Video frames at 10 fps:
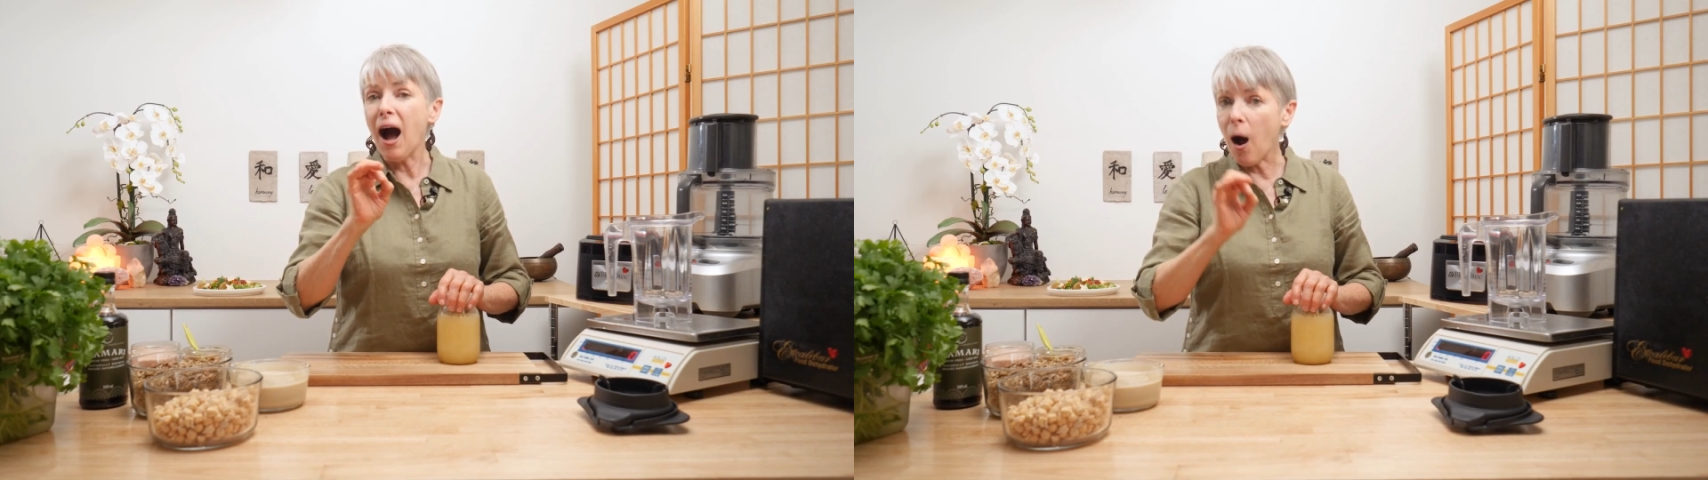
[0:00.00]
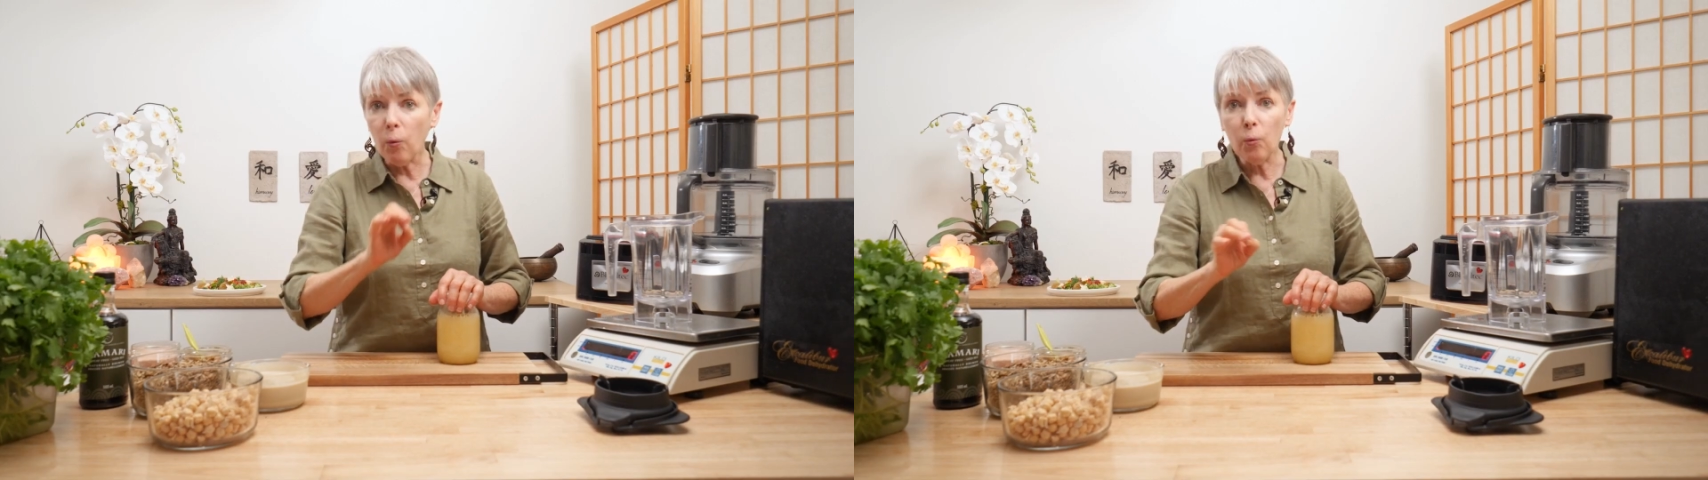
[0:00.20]

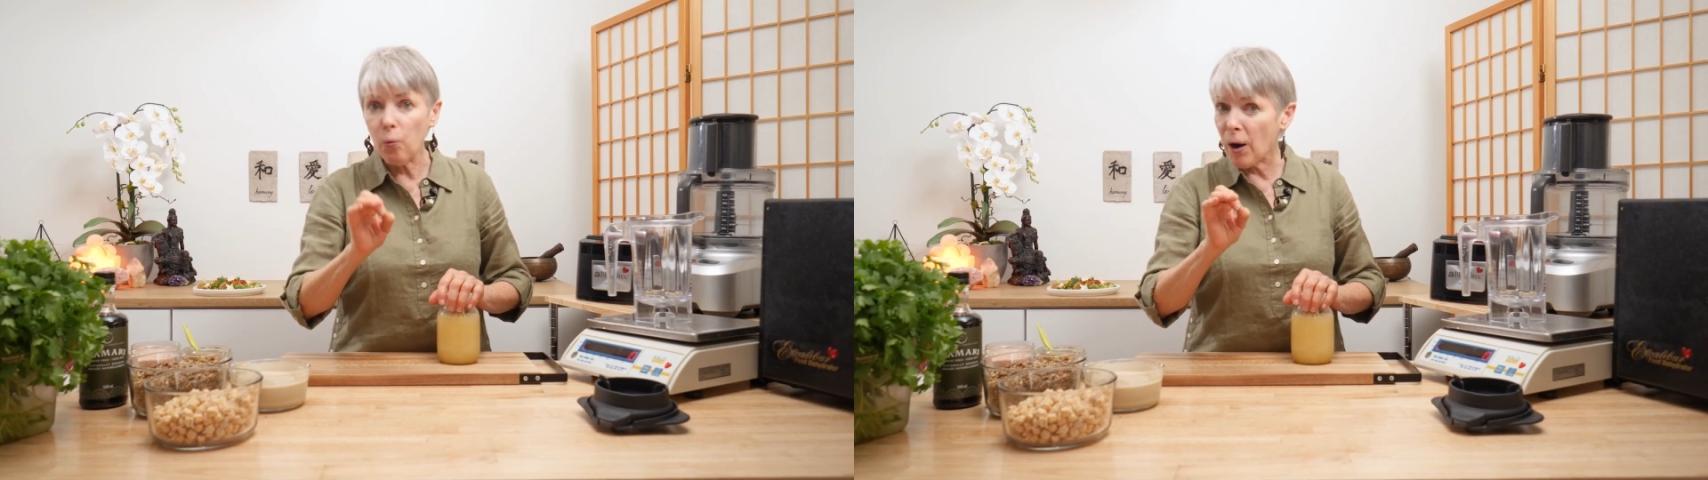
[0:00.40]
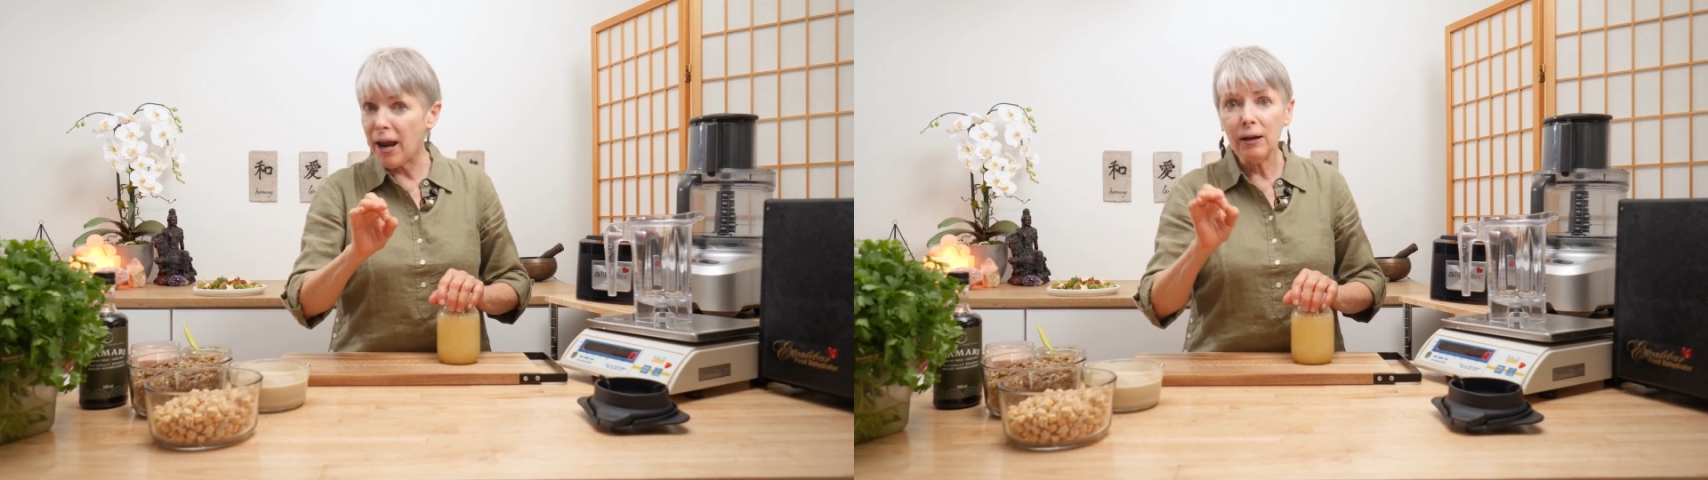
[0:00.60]

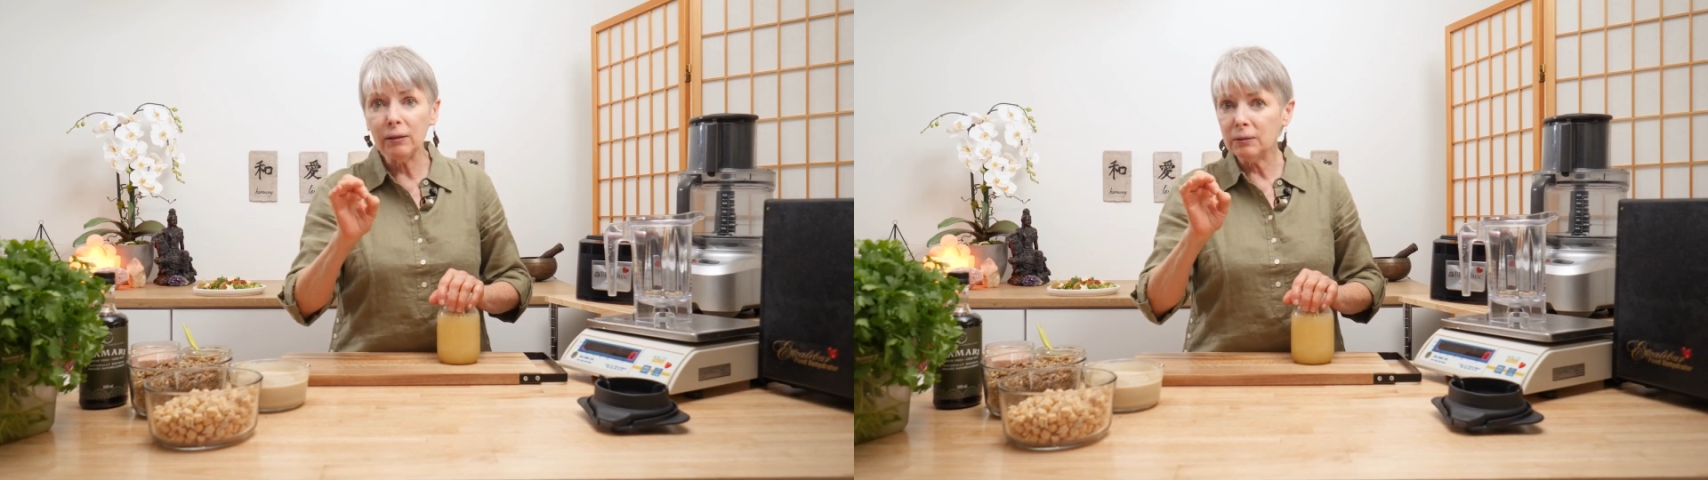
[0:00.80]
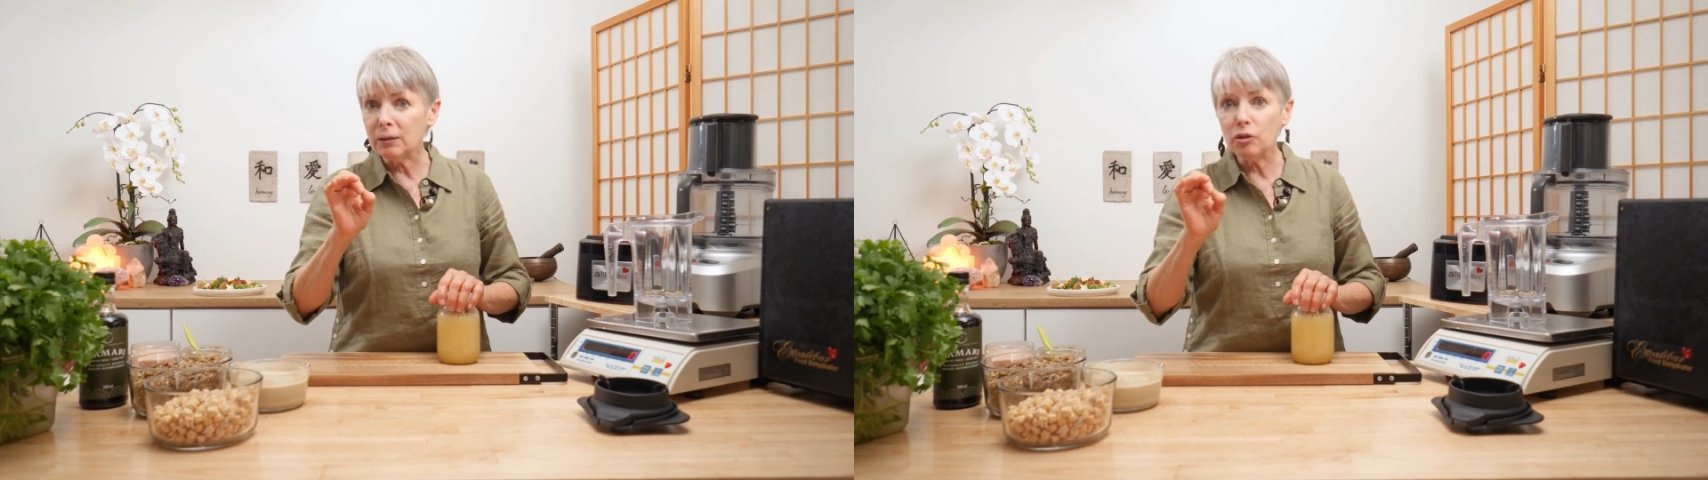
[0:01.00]

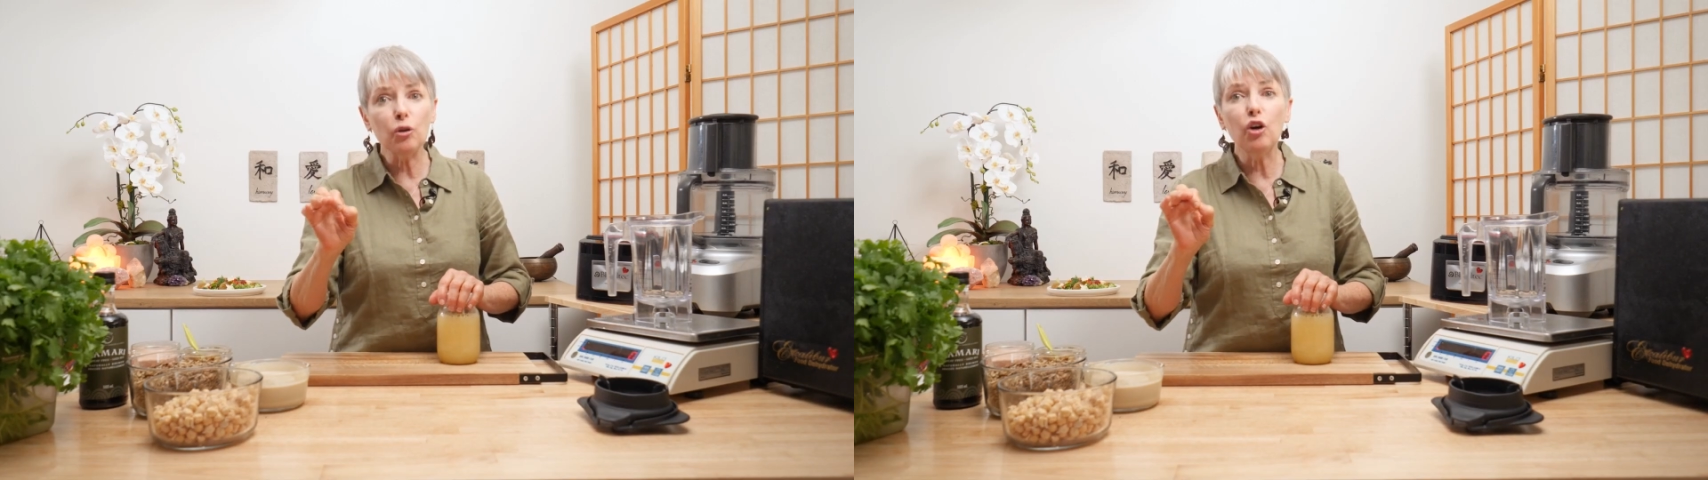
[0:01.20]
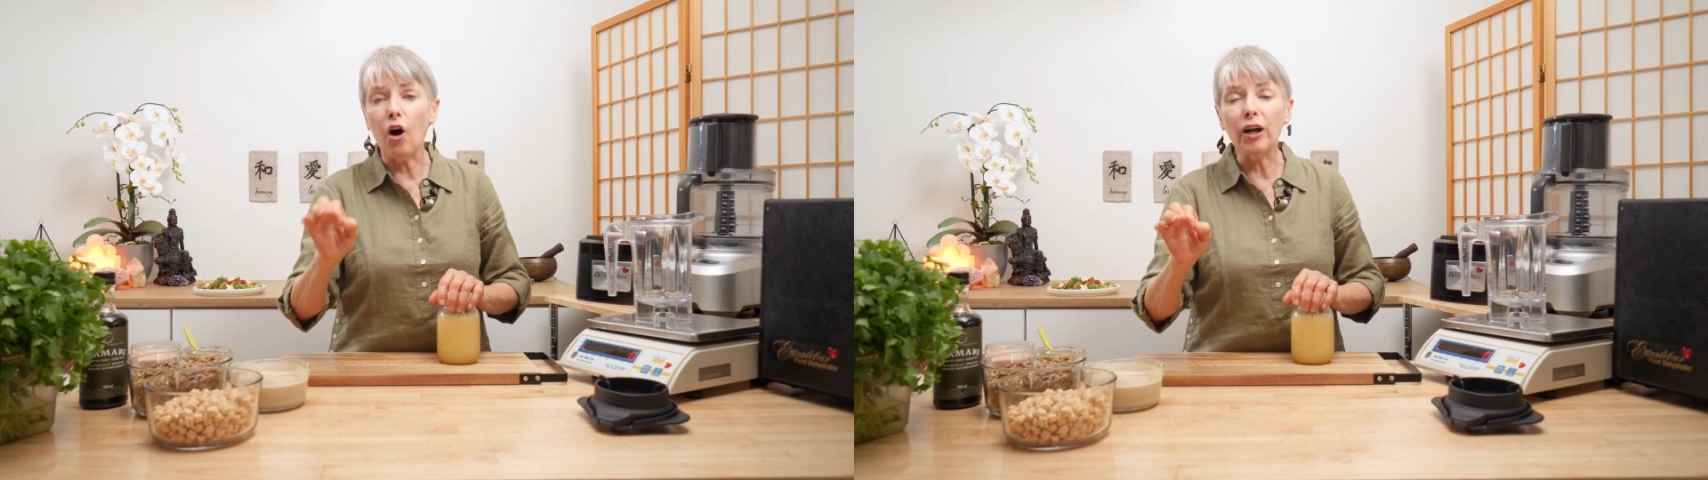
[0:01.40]
where you
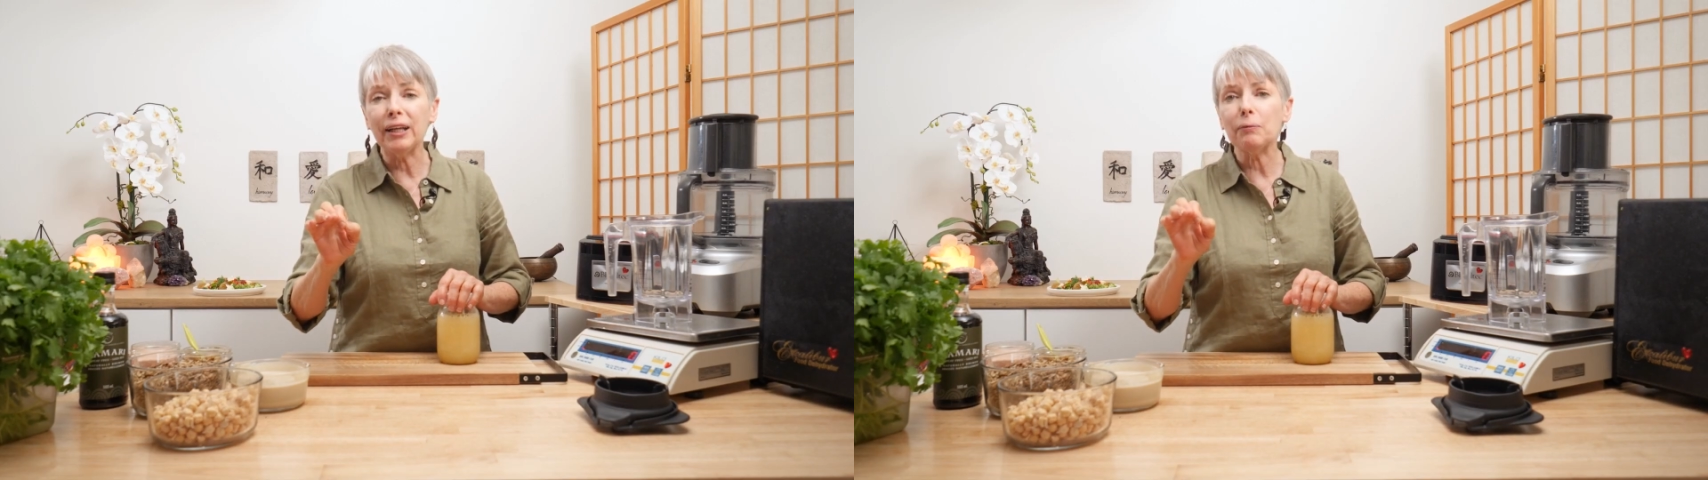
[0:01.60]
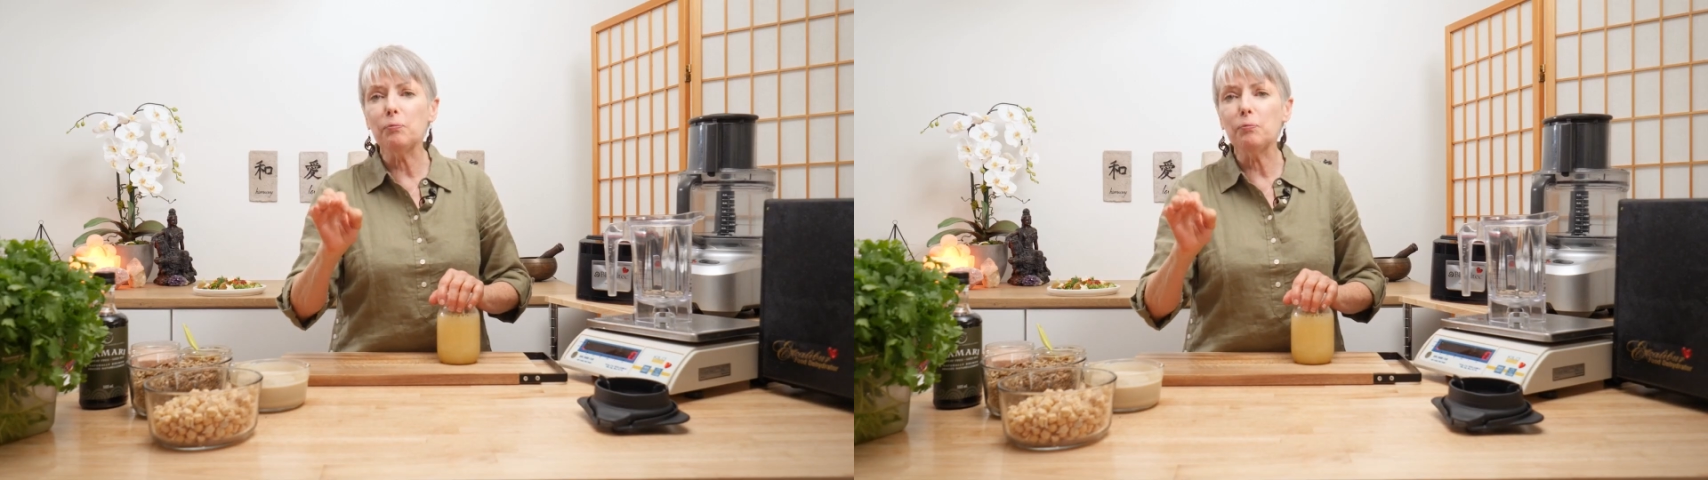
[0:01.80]
got it,